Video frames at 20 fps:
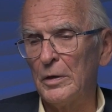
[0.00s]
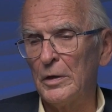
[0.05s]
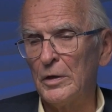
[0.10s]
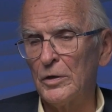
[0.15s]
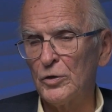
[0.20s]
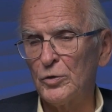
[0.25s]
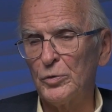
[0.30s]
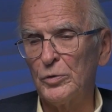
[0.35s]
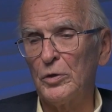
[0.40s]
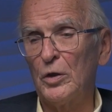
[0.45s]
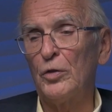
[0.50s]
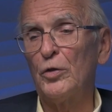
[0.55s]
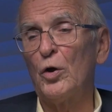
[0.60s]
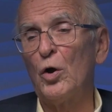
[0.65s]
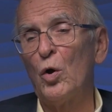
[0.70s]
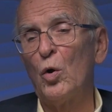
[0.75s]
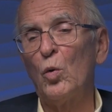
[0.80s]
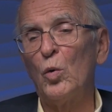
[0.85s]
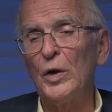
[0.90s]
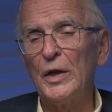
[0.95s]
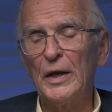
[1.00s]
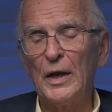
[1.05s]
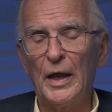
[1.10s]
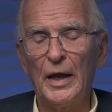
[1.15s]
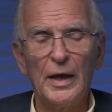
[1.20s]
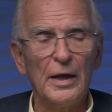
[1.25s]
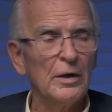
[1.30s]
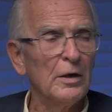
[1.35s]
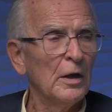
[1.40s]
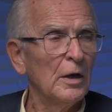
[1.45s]
Israel, the Holy
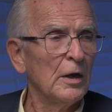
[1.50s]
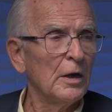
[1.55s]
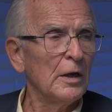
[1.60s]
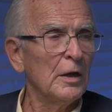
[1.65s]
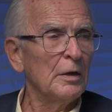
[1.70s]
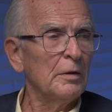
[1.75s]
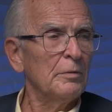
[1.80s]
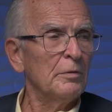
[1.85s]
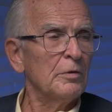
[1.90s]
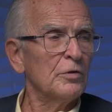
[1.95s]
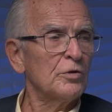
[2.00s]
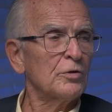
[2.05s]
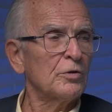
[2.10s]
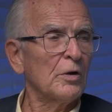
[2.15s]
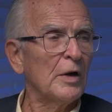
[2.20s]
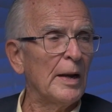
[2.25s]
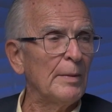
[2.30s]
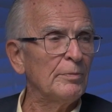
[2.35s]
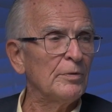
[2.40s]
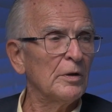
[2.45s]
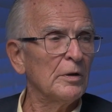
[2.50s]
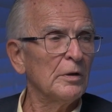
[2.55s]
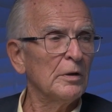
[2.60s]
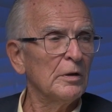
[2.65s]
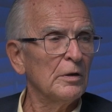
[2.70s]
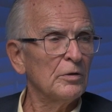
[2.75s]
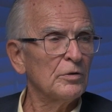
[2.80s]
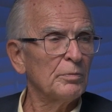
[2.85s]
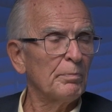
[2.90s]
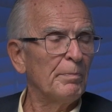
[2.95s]
Land, he described it
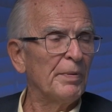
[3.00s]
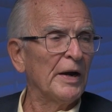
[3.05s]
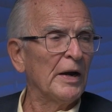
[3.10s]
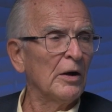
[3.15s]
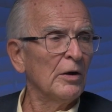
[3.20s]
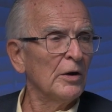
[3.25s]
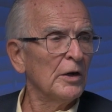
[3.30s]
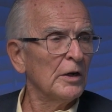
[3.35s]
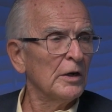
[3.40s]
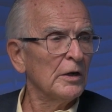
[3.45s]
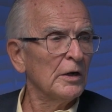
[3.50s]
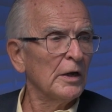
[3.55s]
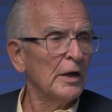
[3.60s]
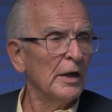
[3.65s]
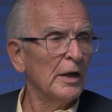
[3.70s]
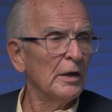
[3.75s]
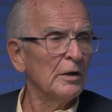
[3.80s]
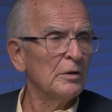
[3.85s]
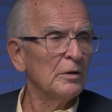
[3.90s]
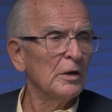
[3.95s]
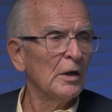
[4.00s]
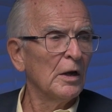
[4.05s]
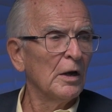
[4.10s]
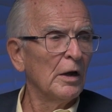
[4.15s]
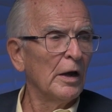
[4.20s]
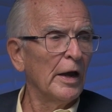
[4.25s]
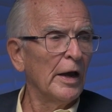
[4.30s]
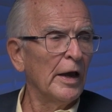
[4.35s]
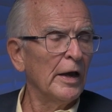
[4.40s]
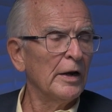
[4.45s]
as barren and
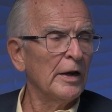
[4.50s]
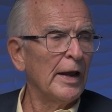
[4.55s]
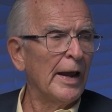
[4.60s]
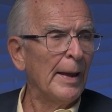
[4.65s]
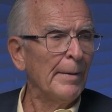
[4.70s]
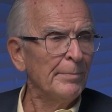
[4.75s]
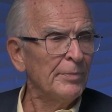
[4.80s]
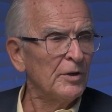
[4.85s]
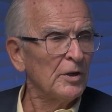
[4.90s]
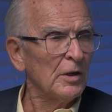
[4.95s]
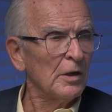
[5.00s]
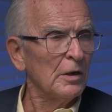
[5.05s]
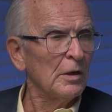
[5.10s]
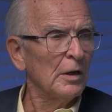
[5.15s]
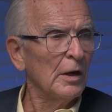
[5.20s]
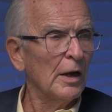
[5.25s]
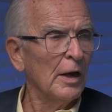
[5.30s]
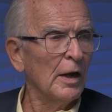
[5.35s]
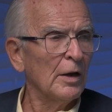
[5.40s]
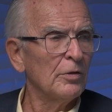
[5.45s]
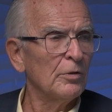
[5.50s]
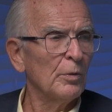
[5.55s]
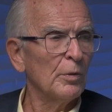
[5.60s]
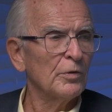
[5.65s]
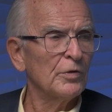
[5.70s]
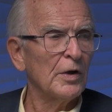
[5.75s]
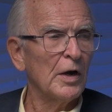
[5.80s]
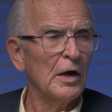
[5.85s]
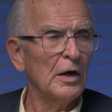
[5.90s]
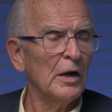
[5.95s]
empty, and there
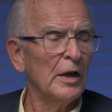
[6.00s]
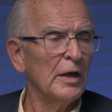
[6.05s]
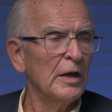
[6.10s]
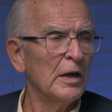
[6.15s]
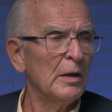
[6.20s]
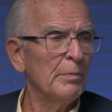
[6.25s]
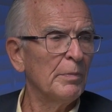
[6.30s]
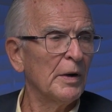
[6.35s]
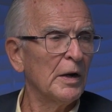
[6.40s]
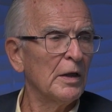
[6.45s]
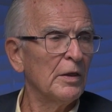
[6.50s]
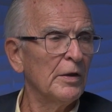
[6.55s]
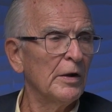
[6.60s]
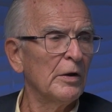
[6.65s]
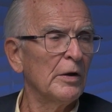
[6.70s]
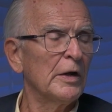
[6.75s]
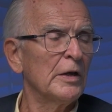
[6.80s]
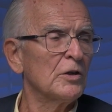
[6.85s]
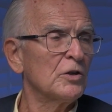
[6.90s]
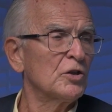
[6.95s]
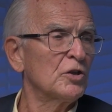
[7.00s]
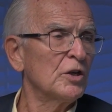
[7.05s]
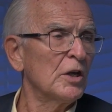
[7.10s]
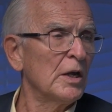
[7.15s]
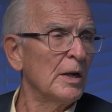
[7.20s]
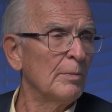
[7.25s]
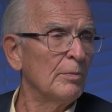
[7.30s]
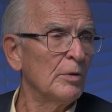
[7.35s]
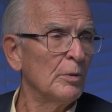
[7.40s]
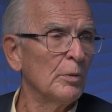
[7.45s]
was hardly anybody there, it
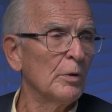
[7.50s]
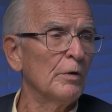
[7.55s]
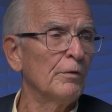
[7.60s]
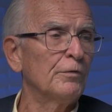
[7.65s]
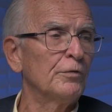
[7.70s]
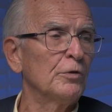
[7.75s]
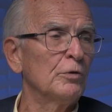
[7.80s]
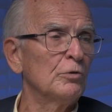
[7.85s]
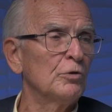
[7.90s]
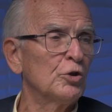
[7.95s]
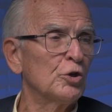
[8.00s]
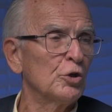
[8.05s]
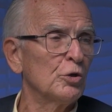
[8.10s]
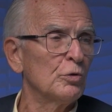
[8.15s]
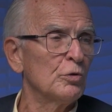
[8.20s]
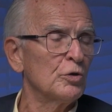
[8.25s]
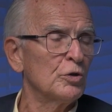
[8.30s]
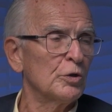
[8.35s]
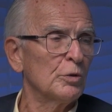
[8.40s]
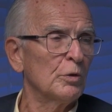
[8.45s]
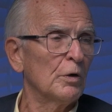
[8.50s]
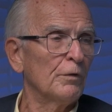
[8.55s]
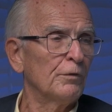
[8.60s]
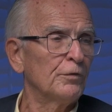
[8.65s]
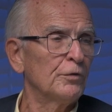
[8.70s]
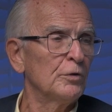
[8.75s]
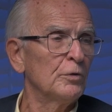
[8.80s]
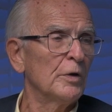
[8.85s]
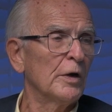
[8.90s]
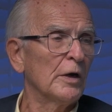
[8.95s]
seemed. There were a few Jews, there were a
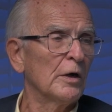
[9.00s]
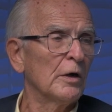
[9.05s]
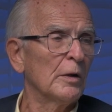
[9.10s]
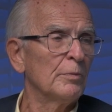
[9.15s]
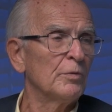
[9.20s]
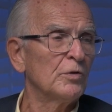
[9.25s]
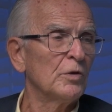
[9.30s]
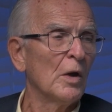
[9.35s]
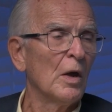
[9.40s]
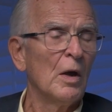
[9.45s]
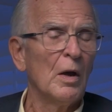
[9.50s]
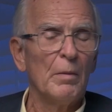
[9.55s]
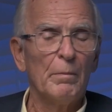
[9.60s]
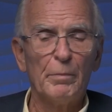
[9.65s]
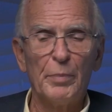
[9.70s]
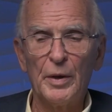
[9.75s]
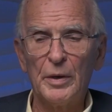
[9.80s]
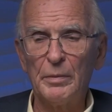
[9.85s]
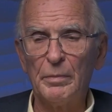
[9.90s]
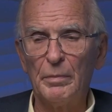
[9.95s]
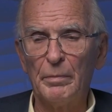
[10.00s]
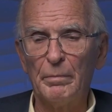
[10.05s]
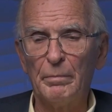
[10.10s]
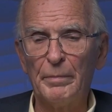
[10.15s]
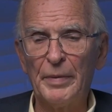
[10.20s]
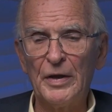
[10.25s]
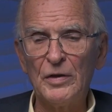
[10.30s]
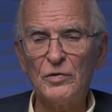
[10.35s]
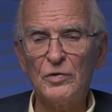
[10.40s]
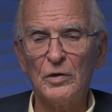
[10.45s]
few Arabs, but
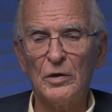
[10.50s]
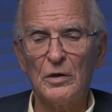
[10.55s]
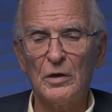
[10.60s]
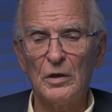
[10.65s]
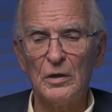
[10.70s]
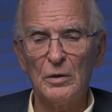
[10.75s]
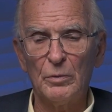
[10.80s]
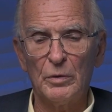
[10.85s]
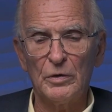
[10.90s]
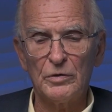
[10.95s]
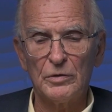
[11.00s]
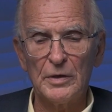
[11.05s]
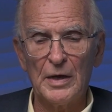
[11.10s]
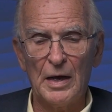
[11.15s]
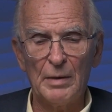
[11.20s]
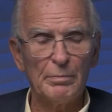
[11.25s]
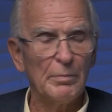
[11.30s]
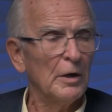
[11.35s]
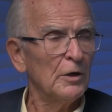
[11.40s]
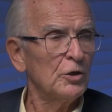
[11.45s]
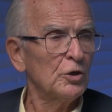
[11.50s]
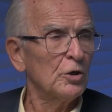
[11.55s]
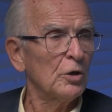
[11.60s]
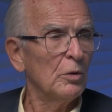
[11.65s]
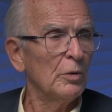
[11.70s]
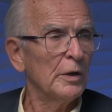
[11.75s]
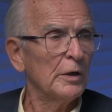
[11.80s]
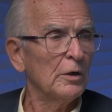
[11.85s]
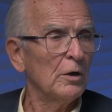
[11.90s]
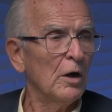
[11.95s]
basically there was not much
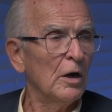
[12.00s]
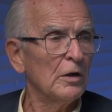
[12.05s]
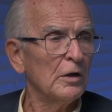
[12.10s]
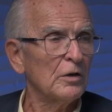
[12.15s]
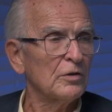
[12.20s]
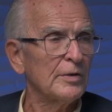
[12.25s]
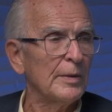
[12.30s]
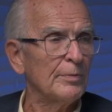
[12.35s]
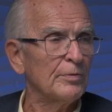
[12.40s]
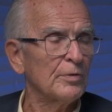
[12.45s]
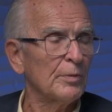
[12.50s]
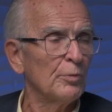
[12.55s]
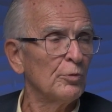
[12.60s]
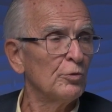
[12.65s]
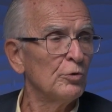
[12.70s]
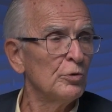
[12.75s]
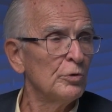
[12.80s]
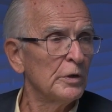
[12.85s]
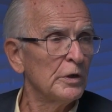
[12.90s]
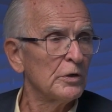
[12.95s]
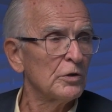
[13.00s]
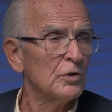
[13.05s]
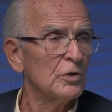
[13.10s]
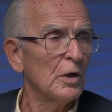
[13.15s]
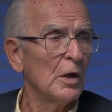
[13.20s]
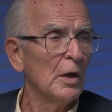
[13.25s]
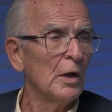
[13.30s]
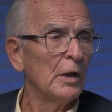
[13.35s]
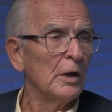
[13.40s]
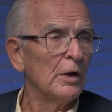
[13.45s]
going on except some
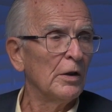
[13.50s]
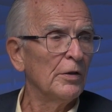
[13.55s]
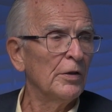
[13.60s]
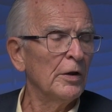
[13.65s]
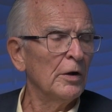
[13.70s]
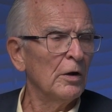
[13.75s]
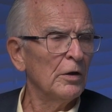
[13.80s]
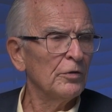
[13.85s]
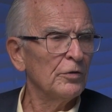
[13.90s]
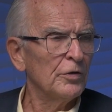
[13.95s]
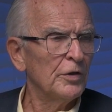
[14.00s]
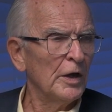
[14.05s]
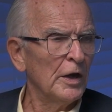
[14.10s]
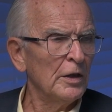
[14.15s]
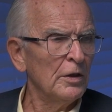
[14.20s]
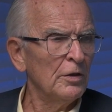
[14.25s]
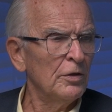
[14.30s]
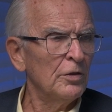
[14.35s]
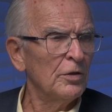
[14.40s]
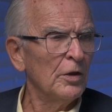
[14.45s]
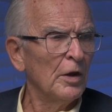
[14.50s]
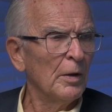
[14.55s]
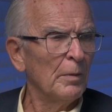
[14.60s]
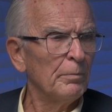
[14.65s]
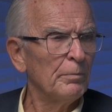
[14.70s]
ruins. Then